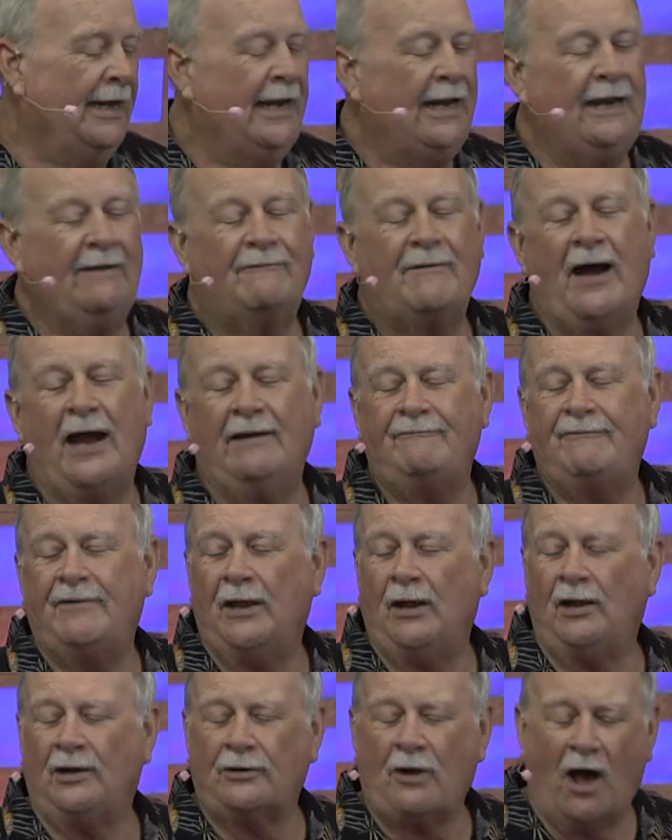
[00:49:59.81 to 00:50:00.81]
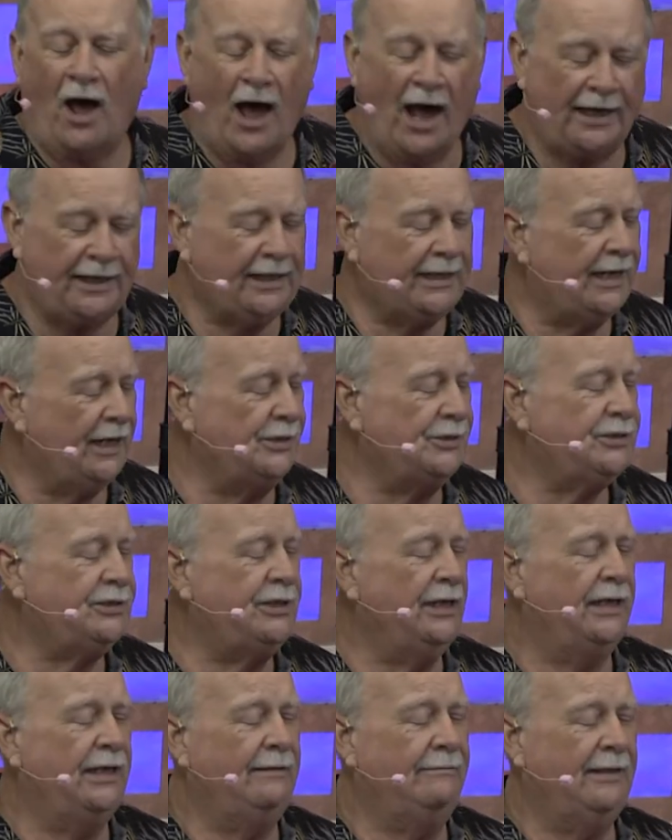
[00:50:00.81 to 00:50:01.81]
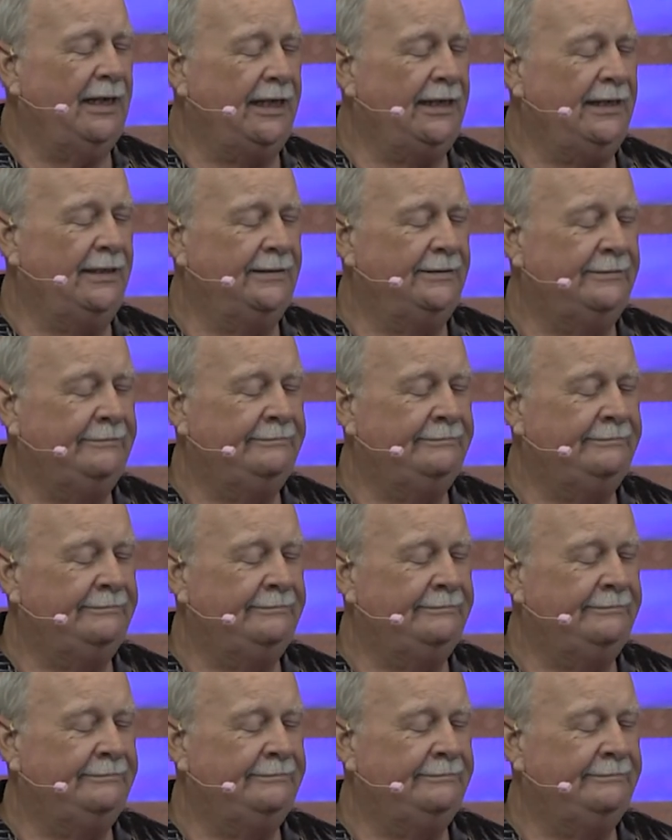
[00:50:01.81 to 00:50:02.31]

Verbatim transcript: If I held aught against anybody,